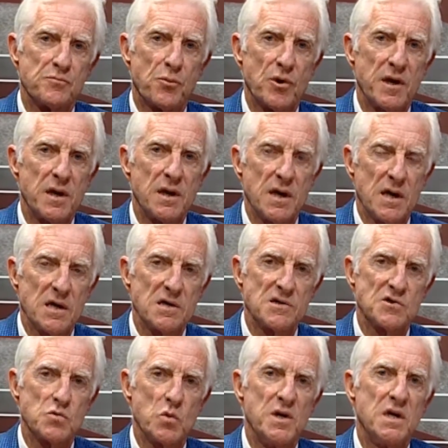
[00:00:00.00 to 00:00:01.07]
break
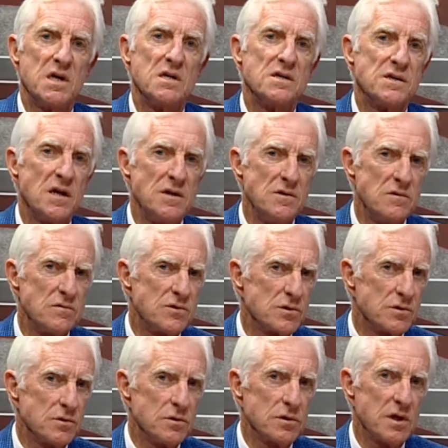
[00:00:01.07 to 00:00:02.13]
as we continue to
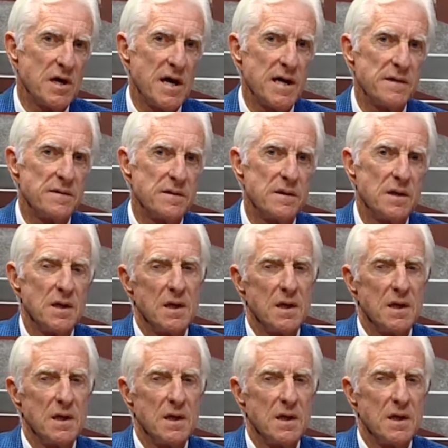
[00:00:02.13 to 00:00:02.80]
look at